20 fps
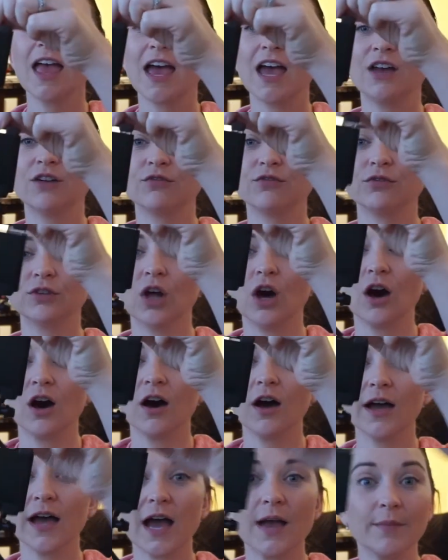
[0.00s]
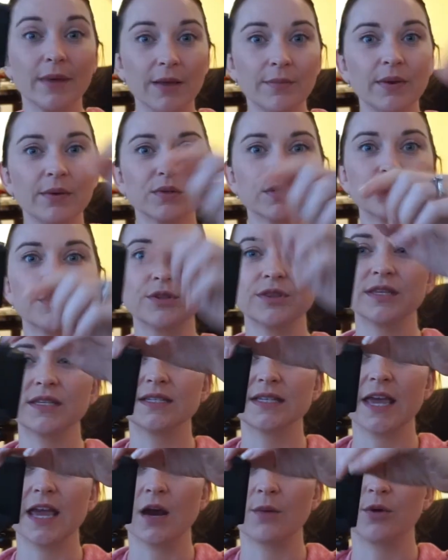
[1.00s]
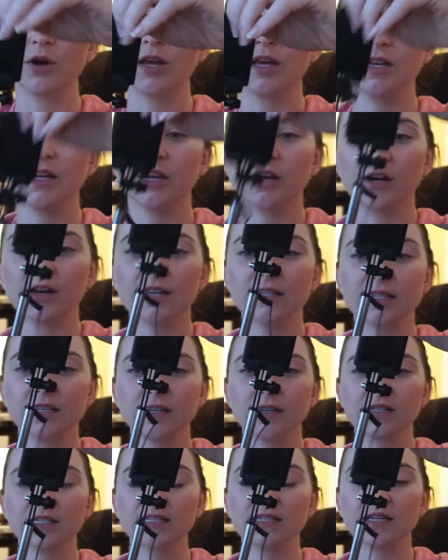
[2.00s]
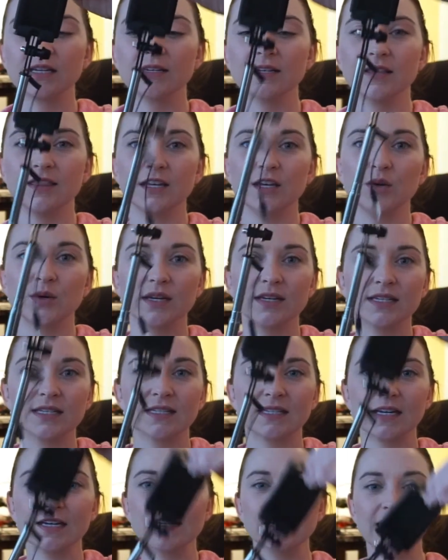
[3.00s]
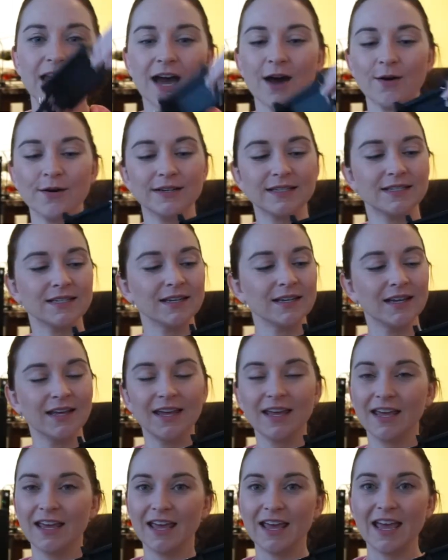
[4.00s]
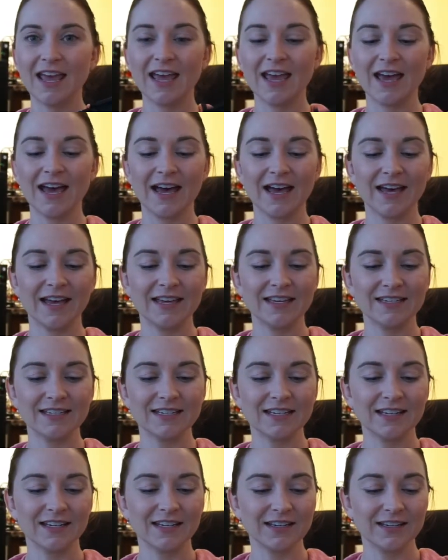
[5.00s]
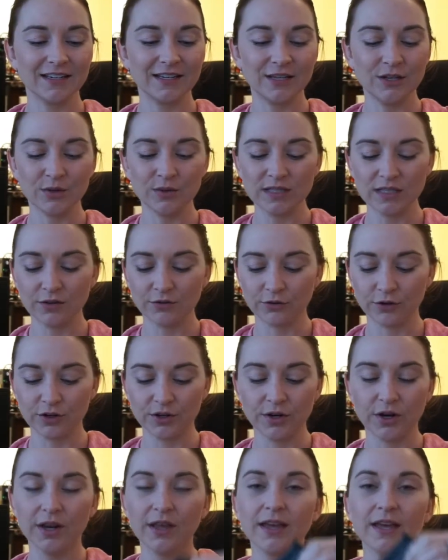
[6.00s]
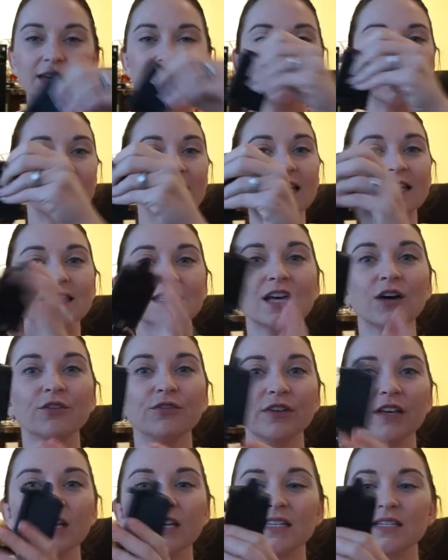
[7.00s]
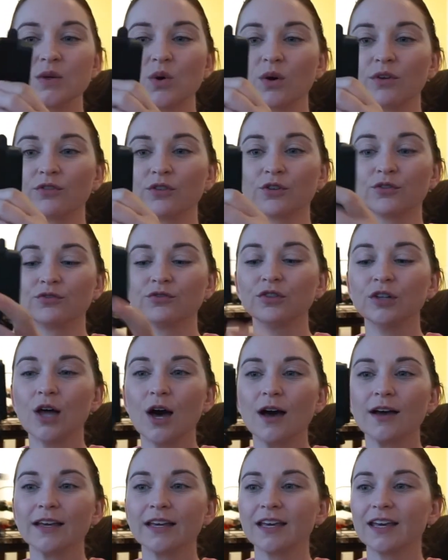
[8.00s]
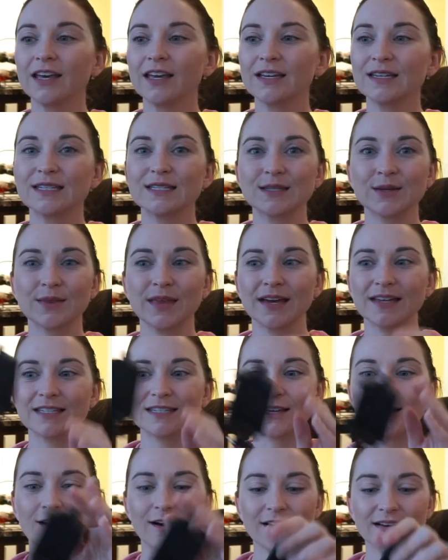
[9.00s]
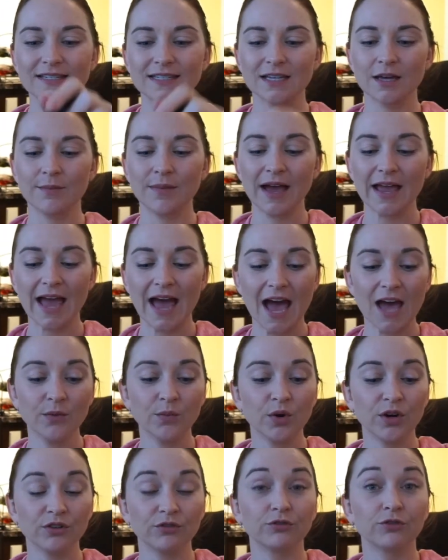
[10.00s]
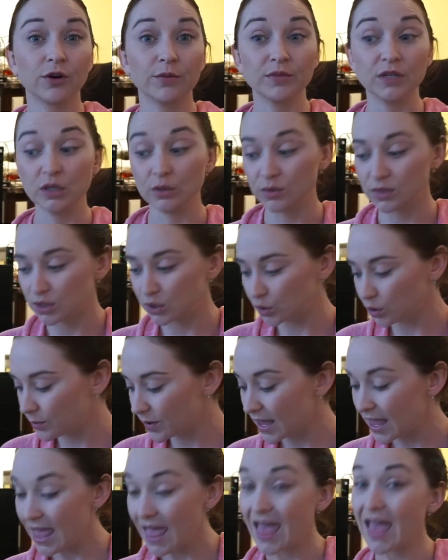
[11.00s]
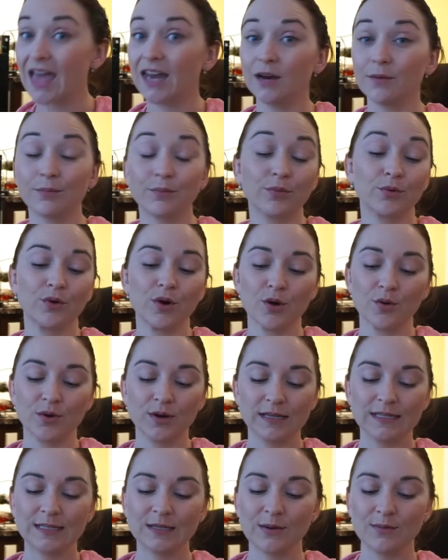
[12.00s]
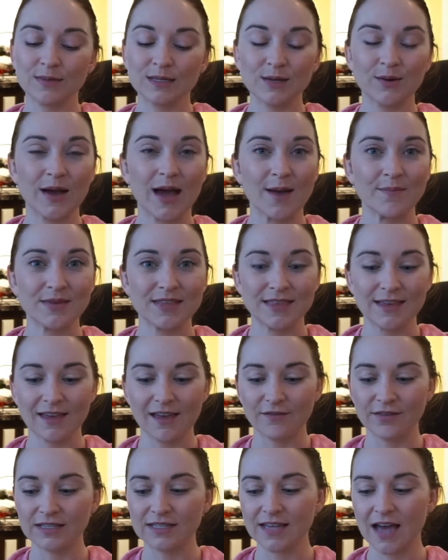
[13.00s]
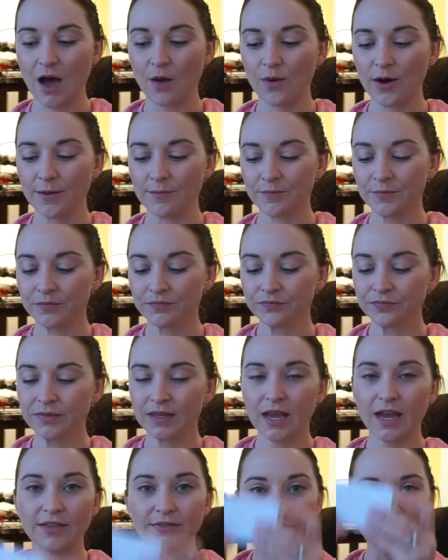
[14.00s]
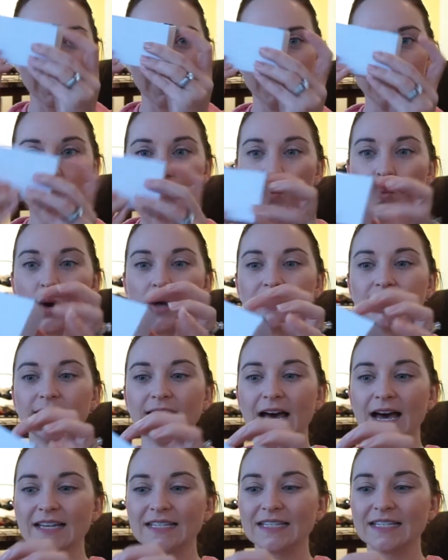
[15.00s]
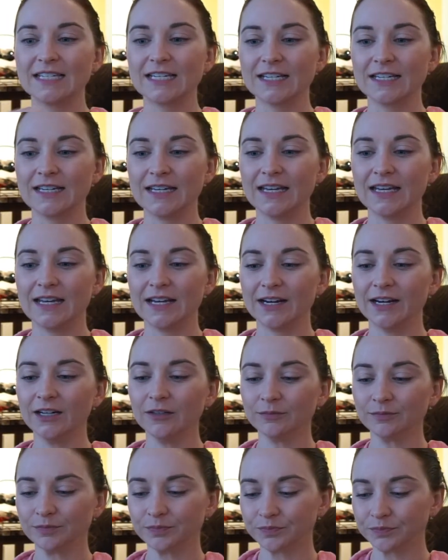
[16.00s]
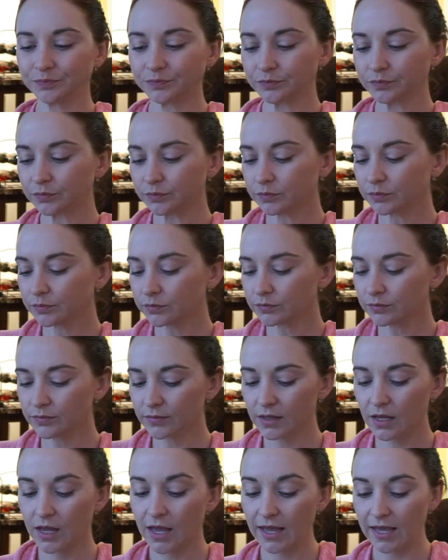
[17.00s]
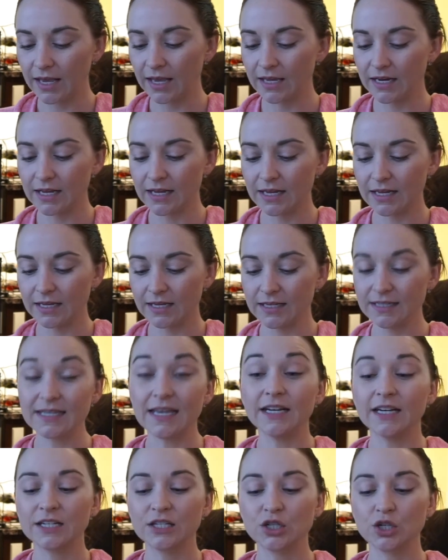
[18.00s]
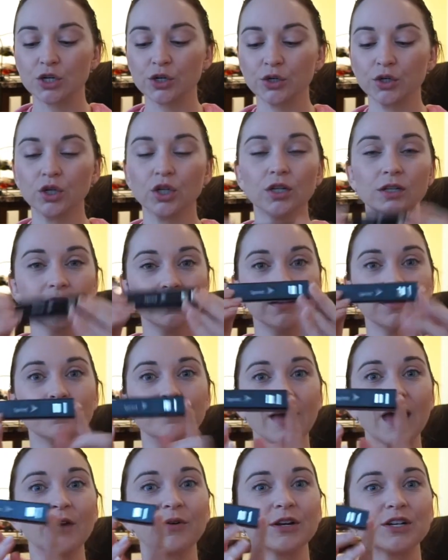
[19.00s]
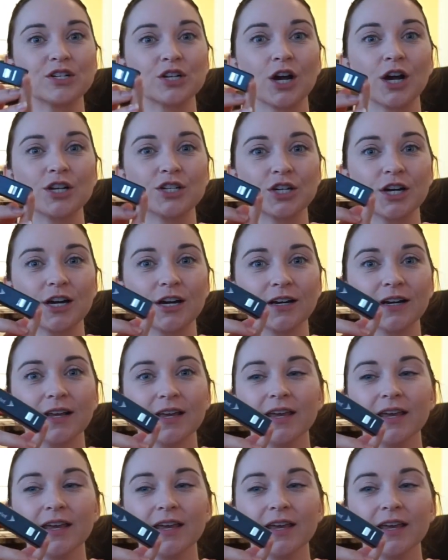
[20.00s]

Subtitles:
and vlog. I might be able to put this camera in here because it extends, and then you can extend it out and use it for taking selfies or for vlogging. So that's awesome. I had one from YouTube and it broke. So I'm so happy they gave us that one. And then one last goodie here. It is an external battery charger.